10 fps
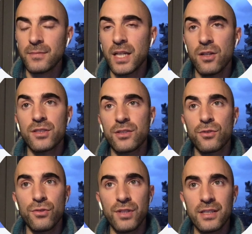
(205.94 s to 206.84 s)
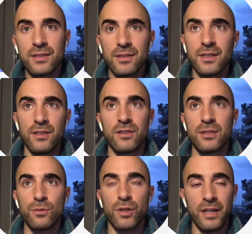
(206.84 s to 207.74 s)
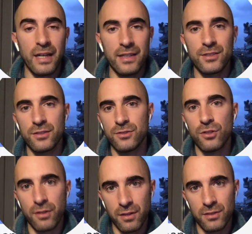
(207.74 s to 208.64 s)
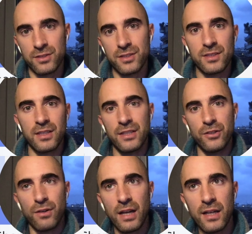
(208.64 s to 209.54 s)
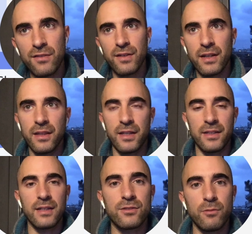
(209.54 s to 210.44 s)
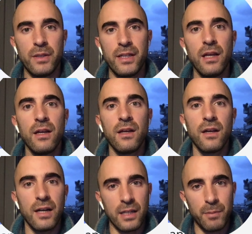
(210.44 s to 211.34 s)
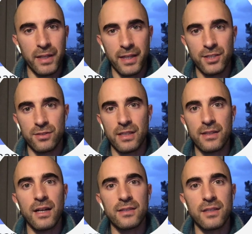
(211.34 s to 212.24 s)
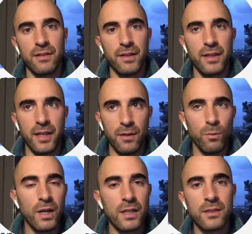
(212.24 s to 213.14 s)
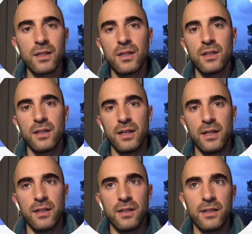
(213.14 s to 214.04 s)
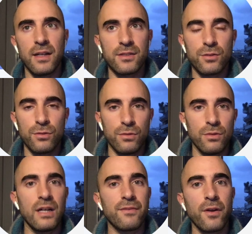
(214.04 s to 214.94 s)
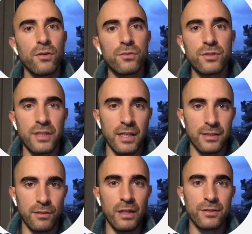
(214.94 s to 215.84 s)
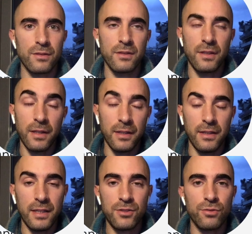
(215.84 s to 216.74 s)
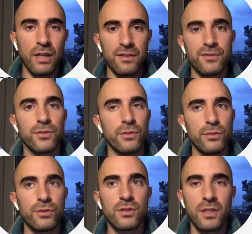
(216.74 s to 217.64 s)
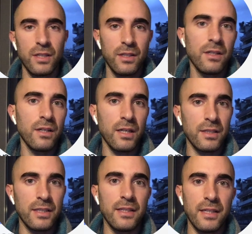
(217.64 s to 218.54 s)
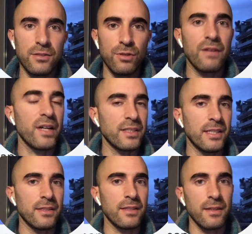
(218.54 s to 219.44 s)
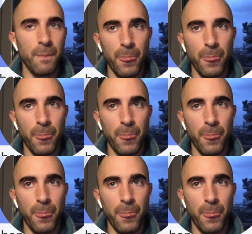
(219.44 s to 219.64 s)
In order to do this, in order to organize your thoughts and your life, I think it has to be an application that has everything in one. It has to have notes. It needs to have to-dos, and it needs to have an agenda.